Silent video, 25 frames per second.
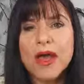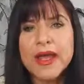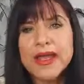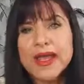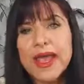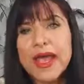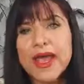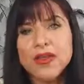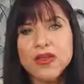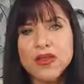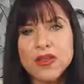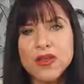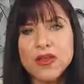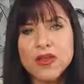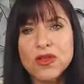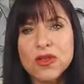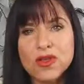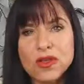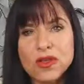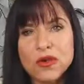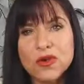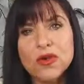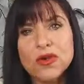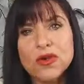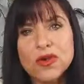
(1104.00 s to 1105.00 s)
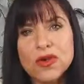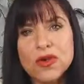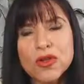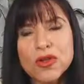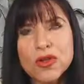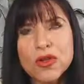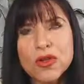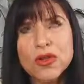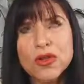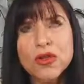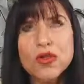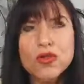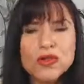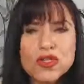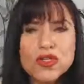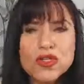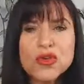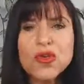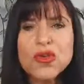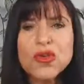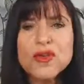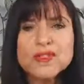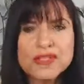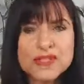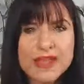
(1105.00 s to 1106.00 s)
again, your
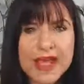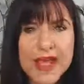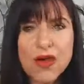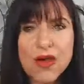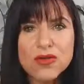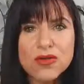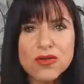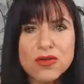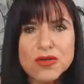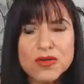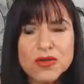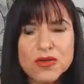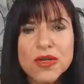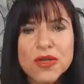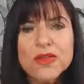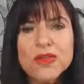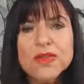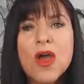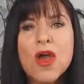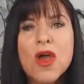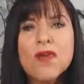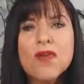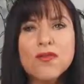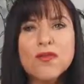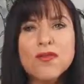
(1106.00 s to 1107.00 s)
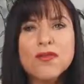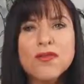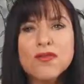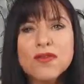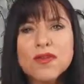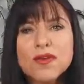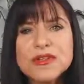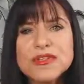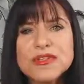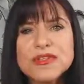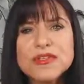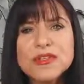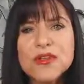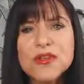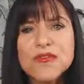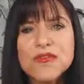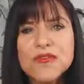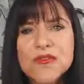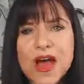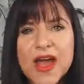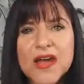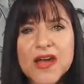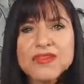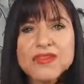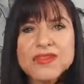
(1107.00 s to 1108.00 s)
choice on how you do it. For the first
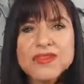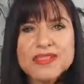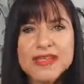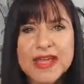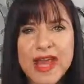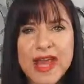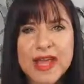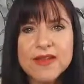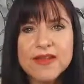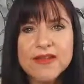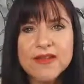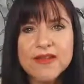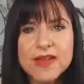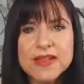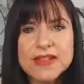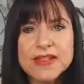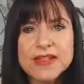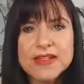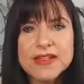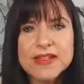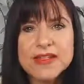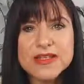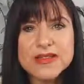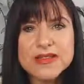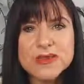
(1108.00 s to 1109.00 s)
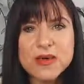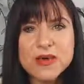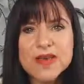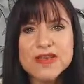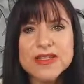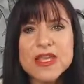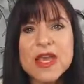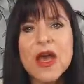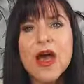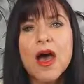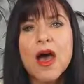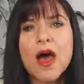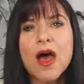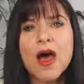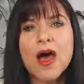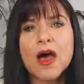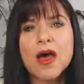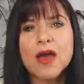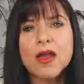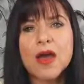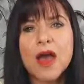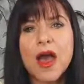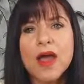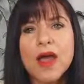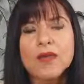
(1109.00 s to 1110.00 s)
5 to 10 Facebook Lives,
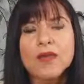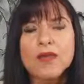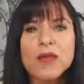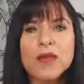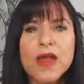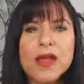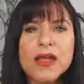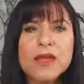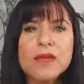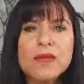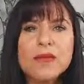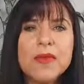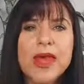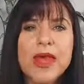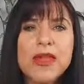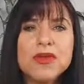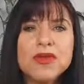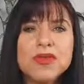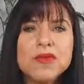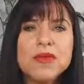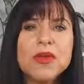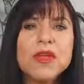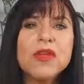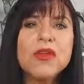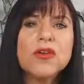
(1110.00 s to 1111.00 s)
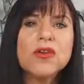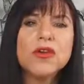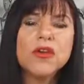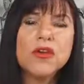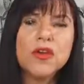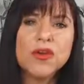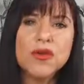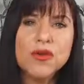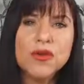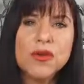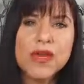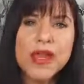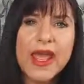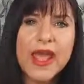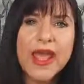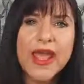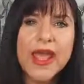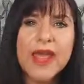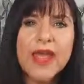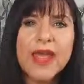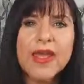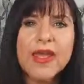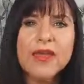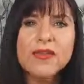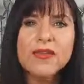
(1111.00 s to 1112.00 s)
I recommend doing your
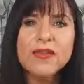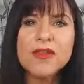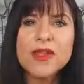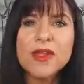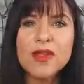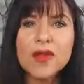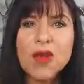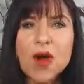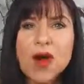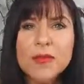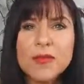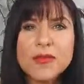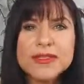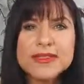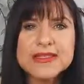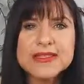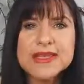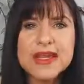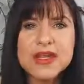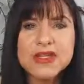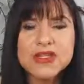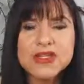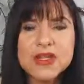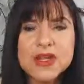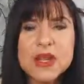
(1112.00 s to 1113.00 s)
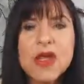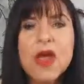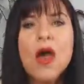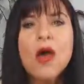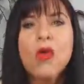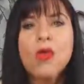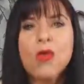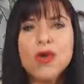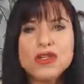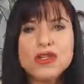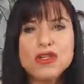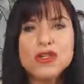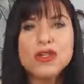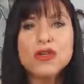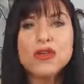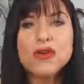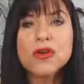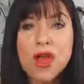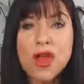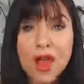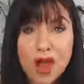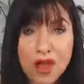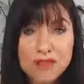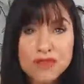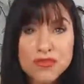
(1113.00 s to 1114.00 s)
Q&A in the comment section. Once you're
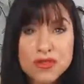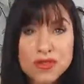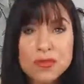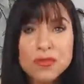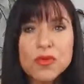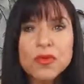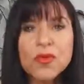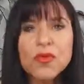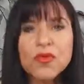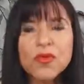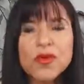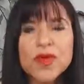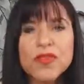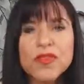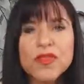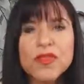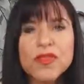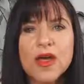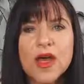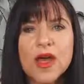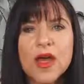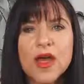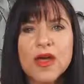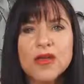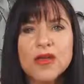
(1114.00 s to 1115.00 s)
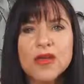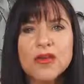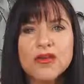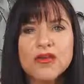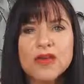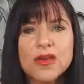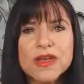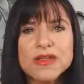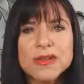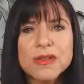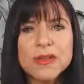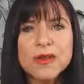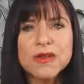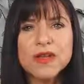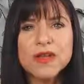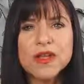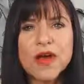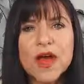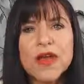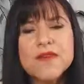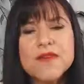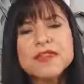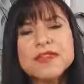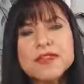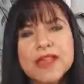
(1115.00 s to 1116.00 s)
comfortable with your Facebook
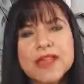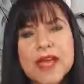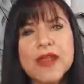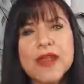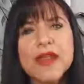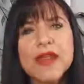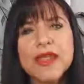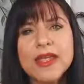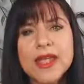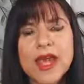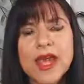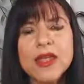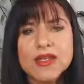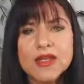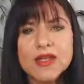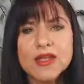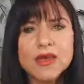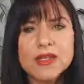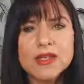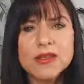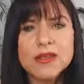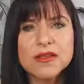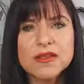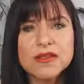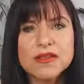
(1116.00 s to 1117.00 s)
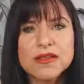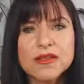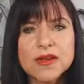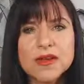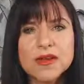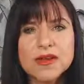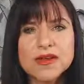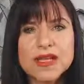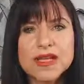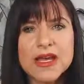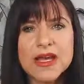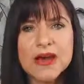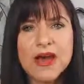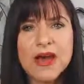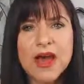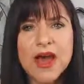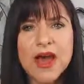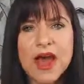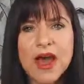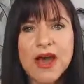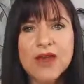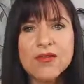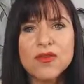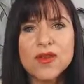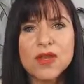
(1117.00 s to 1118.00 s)
Lives, then again, you can start to
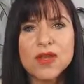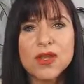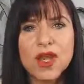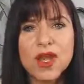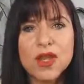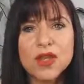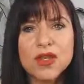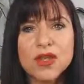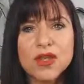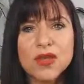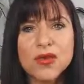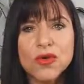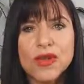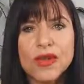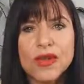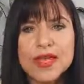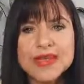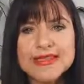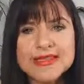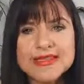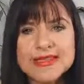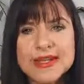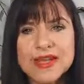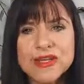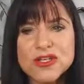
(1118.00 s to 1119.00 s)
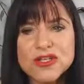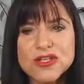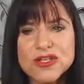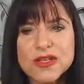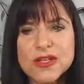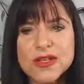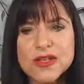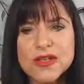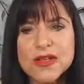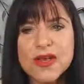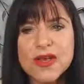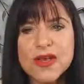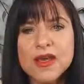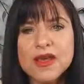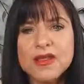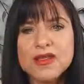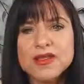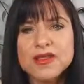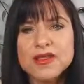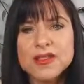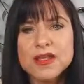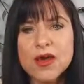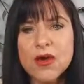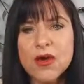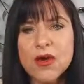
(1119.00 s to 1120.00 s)
have a Q&A section.
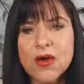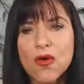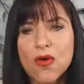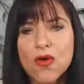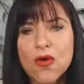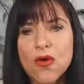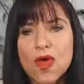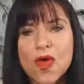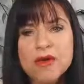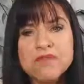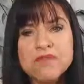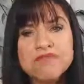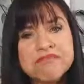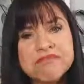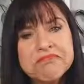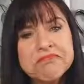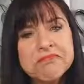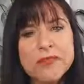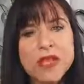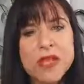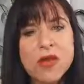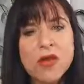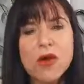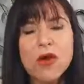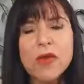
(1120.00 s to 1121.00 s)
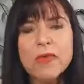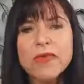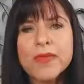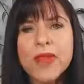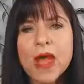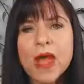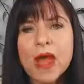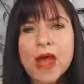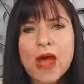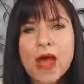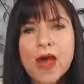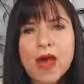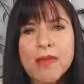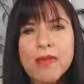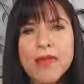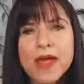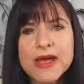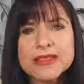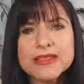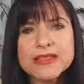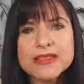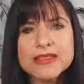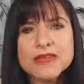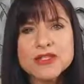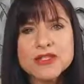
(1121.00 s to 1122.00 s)
So,
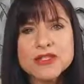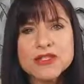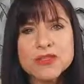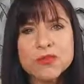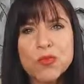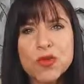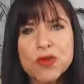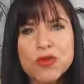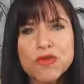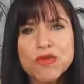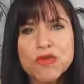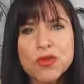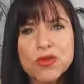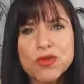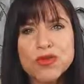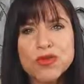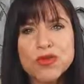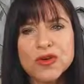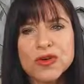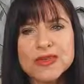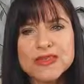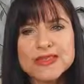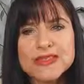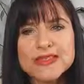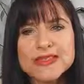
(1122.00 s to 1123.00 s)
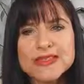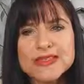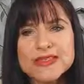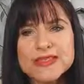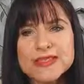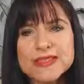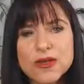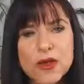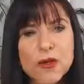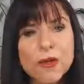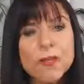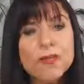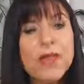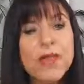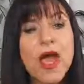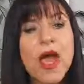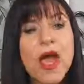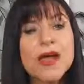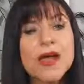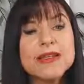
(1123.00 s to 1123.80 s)
that's just one of your choices. So